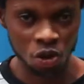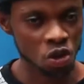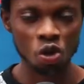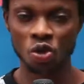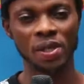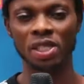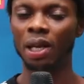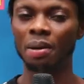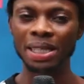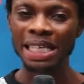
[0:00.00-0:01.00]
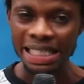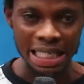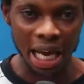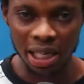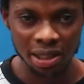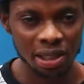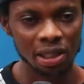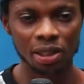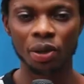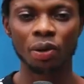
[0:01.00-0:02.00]
toast with dramedy slangs,
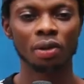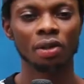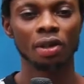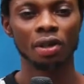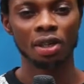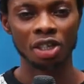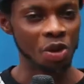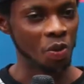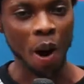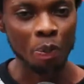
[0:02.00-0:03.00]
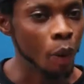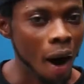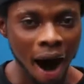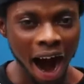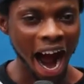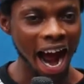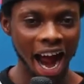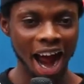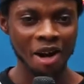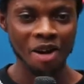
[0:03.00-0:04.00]
you know, he's a rapper,
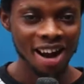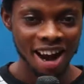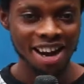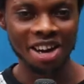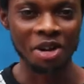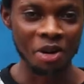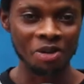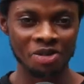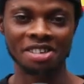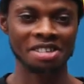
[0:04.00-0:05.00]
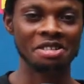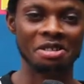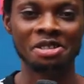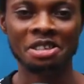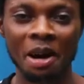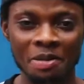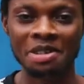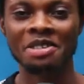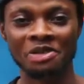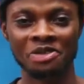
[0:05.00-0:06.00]
you know, it's
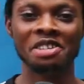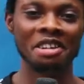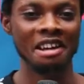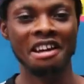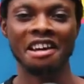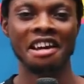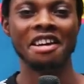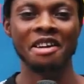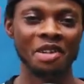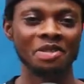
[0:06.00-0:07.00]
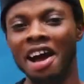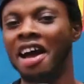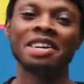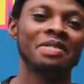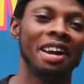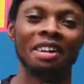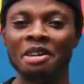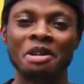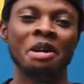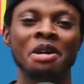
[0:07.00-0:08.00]
how feel it. Oh my, you wanna
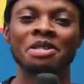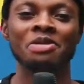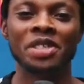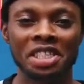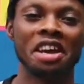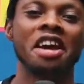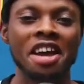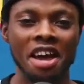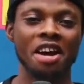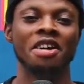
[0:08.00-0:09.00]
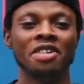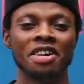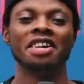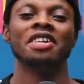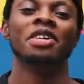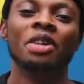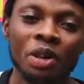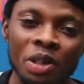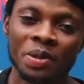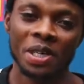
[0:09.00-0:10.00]
go with there?
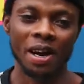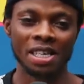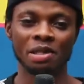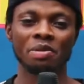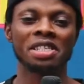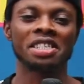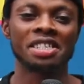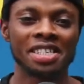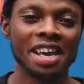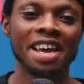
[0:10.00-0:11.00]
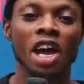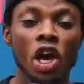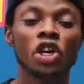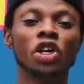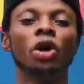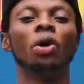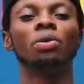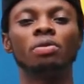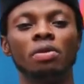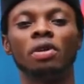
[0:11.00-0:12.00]
Oh my, Razimi today. You know,
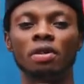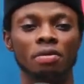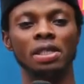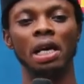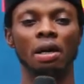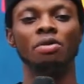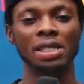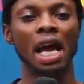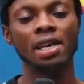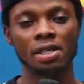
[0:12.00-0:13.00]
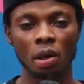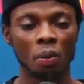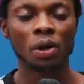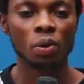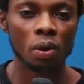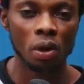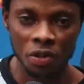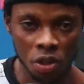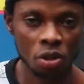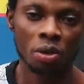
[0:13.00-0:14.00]
Razak is someone who
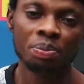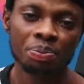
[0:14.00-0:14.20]
loves to